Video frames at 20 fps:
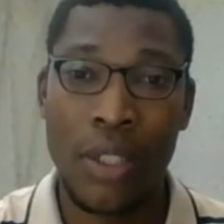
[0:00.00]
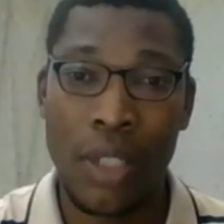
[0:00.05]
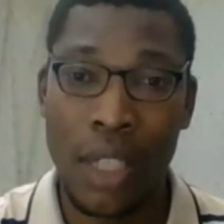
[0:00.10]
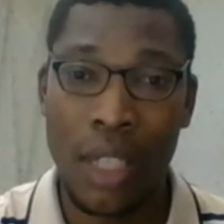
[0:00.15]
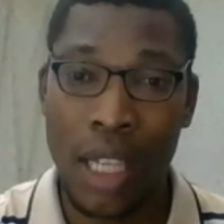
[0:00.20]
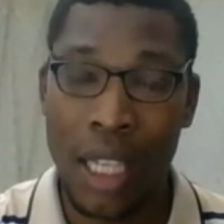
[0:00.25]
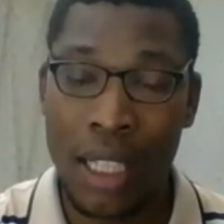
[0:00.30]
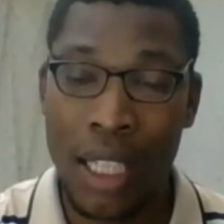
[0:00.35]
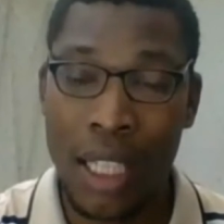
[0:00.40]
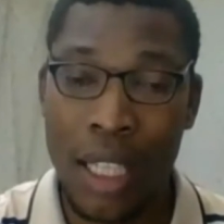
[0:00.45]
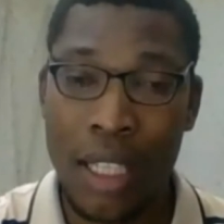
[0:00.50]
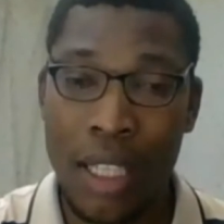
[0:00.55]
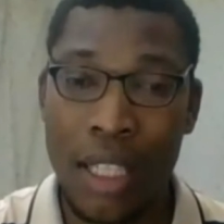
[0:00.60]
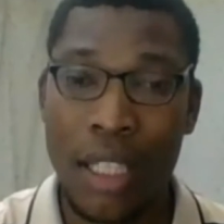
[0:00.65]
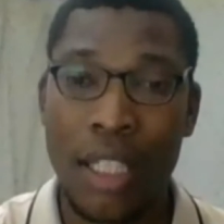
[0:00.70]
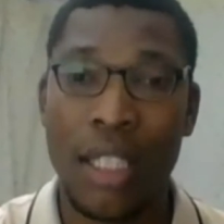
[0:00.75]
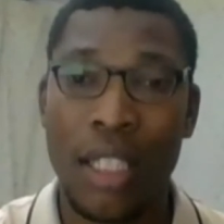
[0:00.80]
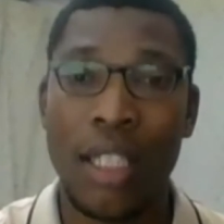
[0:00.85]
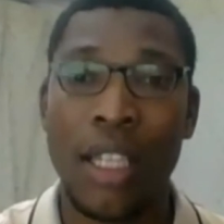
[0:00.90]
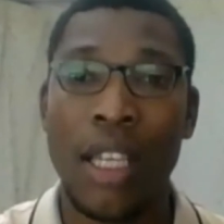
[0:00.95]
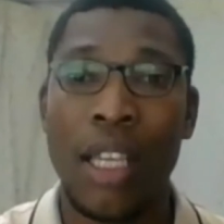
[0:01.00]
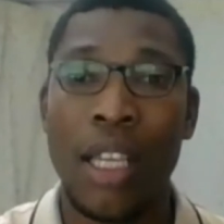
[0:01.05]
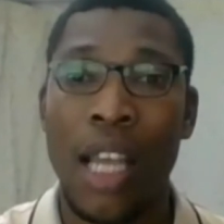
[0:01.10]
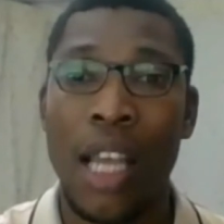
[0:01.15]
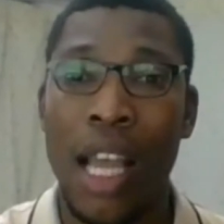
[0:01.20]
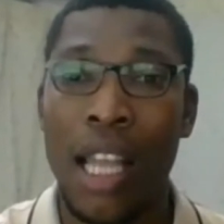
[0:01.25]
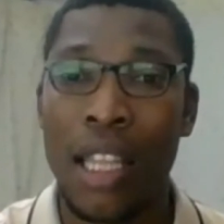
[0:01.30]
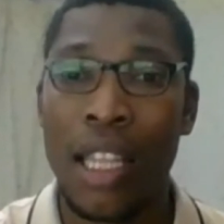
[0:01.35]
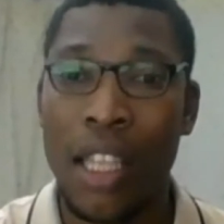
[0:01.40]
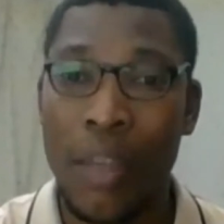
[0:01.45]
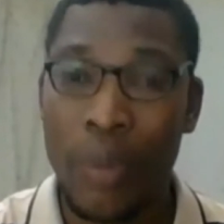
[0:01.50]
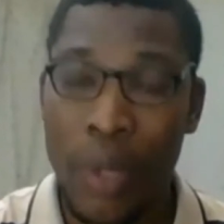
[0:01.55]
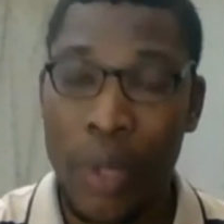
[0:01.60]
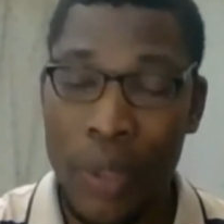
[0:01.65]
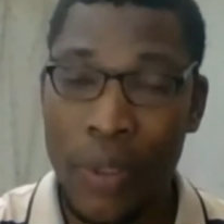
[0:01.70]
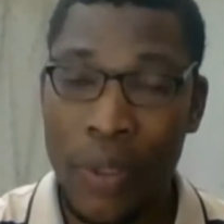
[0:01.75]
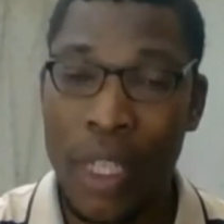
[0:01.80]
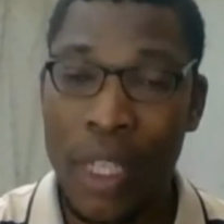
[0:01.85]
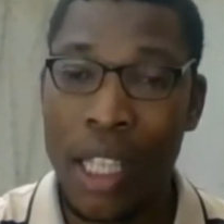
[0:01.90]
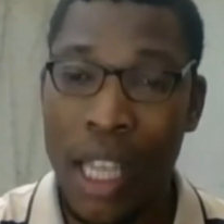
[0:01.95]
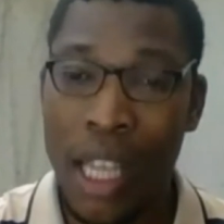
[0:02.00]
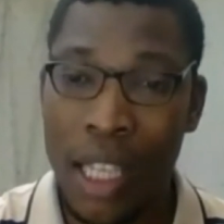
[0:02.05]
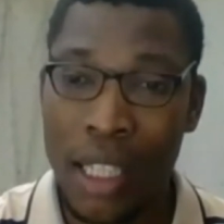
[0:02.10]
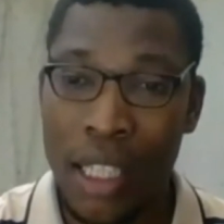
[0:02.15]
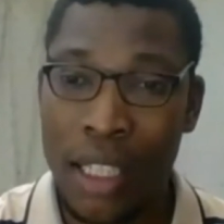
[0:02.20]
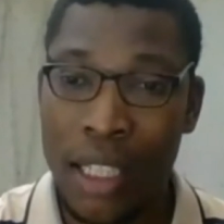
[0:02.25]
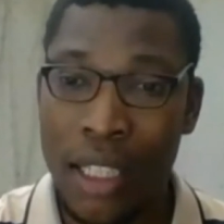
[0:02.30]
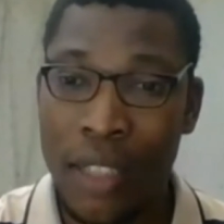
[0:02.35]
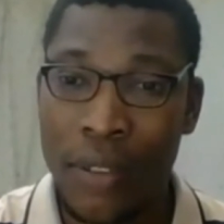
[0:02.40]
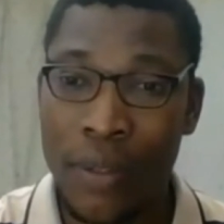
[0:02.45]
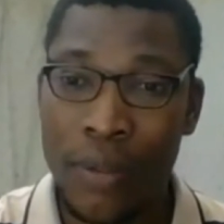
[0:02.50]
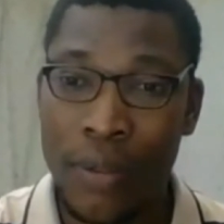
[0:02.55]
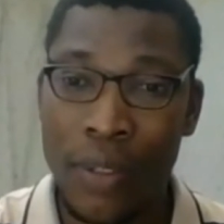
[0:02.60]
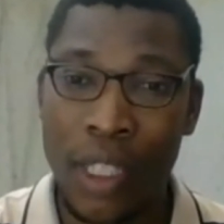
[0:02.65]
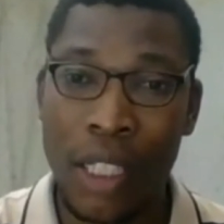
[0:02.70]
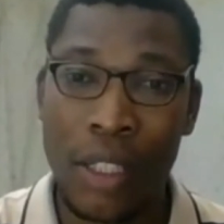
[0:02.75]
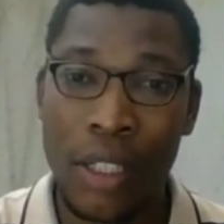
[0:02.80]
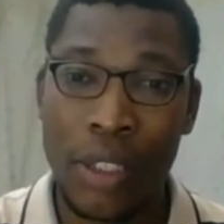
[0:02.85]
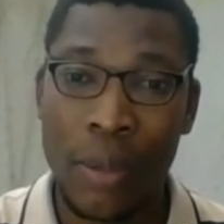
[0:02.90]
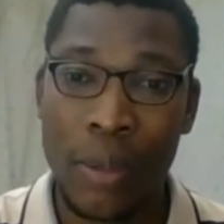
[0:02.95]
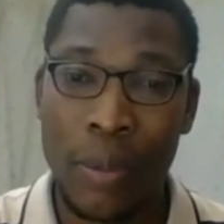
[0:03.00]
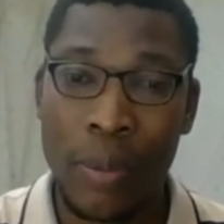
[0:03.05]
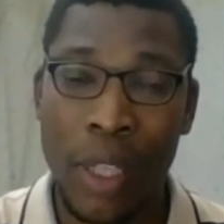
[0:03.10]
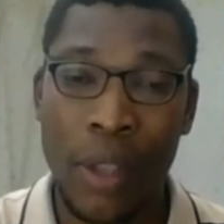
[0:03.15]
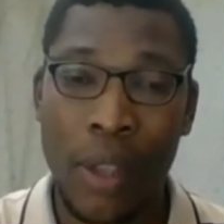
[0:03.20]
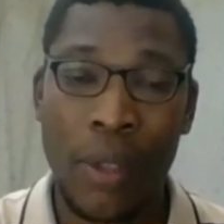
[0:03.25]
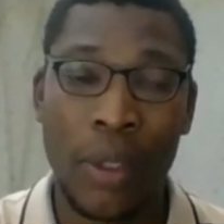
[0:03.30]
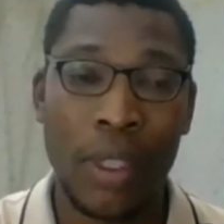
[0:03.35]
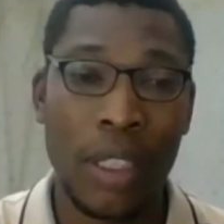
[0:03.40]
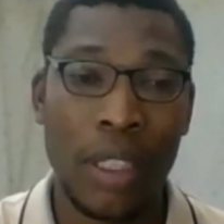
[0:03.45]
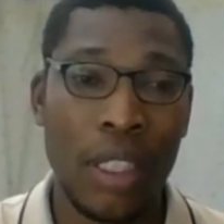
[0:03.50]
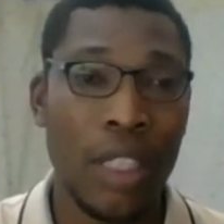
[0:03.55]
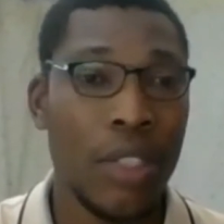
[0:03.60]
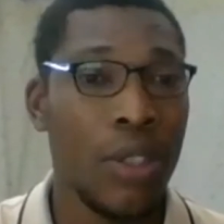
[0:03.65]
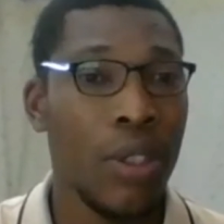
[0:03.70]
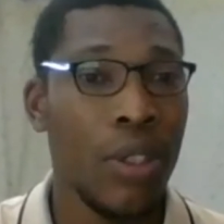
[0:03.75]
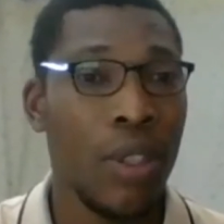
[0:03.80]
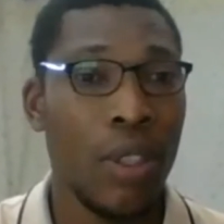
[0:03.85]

your identity, and the preferred identification method is your